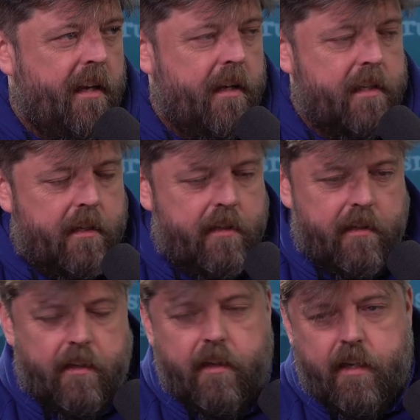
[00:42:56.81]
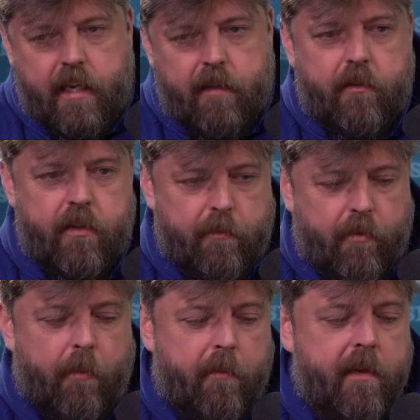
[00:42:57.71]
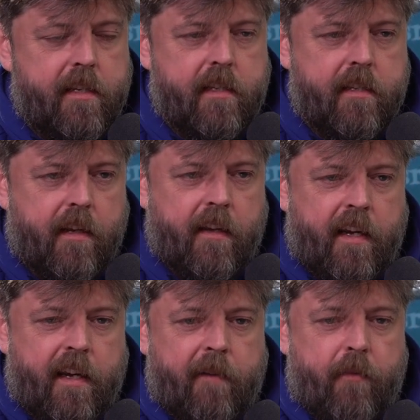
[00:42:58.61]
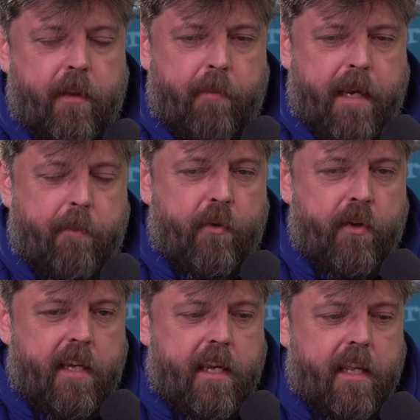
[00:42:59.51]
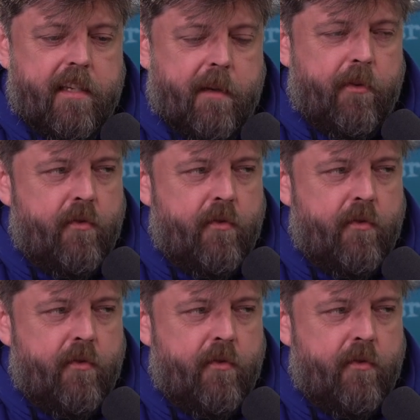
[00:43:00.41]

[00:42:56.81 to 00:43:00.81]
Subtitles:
I said, you know, again, because the problem is that the people he ends up